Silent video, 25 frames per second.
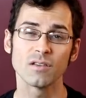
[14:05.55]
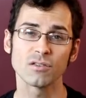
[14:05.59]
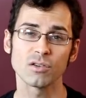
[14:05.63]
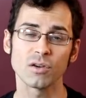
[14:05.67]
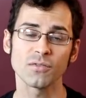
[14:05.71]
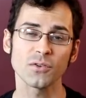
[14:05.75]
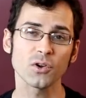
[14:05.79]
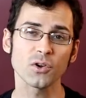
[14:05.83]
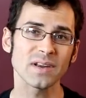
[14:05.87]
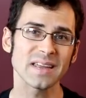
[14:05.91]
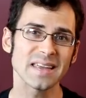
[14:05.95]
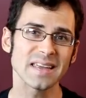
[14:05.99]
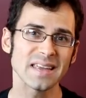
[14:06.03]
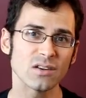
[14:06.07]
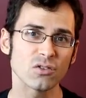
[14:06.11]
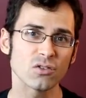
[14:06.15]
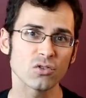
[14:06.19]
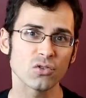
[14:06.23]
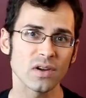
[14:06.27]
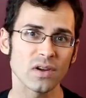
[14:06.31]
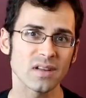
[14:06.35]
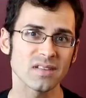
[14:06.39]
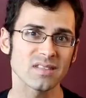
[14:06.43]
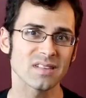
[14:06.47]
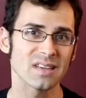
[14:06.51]
So if you're
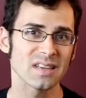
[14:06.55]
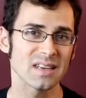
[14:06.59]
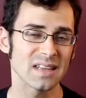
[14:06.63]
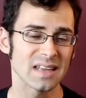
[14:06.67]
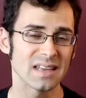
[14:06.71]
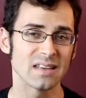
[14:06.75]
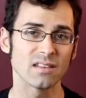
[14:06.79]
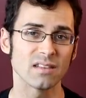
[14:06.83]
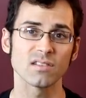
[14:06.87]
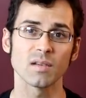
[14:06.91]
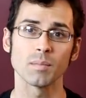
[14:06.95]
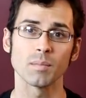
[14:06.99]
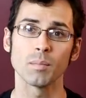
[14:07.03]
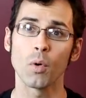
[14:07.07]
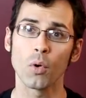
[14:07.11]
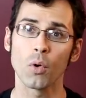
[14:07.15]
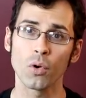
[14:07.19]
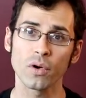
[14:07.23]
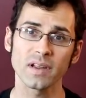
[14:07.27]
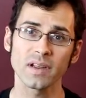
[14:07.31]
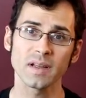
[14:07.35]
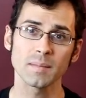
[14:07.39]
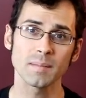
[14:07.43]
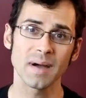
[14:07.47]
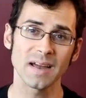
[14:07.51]
interested in
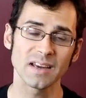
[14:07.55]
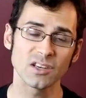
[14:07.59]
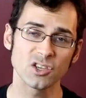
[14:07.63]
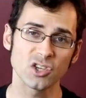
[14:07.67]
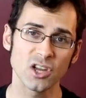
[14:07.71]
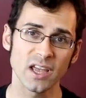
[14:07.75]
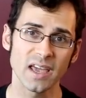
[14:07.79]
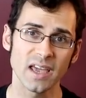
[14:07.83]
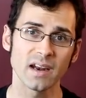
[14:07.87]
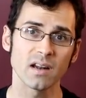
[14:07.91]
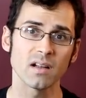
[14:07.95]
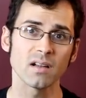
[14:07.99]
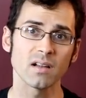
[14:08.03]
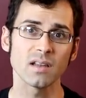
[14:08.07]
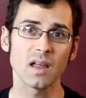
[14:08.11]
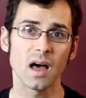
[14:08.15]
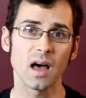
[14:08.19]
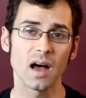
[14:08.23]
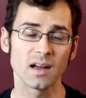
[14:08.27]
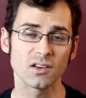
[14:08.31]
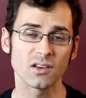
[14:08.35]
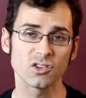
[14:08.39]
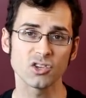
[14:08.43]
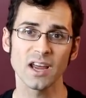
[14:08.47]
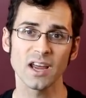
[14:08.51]
supporting my channel,
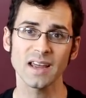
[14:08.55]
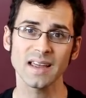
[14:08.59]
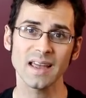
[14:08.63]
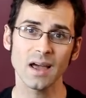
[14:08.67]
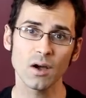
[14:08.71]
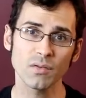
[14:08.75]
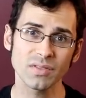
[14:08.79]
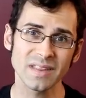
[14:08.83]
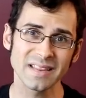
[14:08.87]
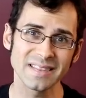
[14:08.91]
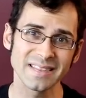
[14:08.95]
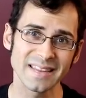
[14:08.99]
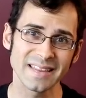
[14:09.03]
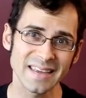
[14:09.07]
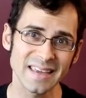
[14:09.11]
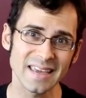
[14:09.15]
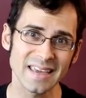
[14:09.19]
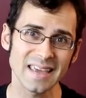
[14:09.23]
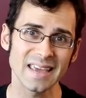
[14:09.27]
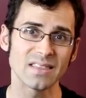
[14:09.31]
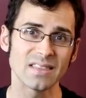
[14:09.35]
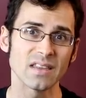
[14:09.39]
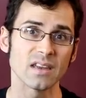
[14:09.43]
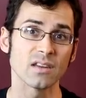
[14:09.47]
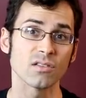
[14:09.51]
check out the
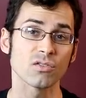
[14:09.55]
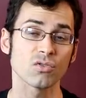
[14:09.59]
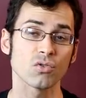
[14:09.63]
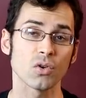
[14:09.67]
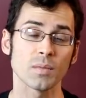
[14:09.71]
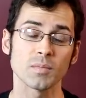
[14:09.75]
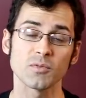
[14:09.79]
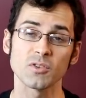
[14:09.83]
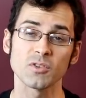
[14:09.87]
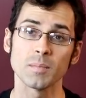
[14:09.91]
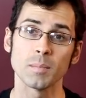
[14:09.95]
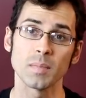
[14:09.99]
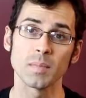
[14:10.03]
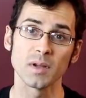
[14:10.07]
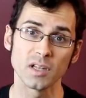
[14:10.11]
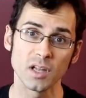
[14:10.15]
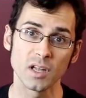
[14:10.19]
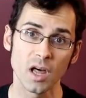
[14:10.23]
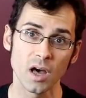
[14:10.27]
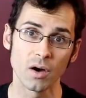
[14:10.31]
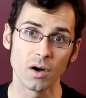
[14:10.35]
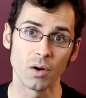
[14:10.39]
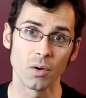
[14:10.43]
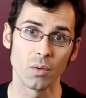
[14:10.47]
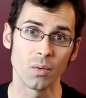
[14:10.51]
link in the description
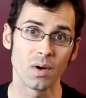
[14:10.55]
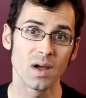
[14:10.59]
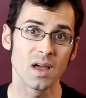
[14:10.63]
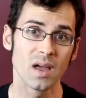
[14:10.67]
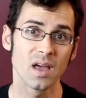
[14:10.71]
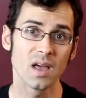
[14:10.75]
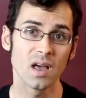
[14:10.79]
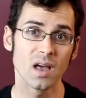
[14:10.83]
below.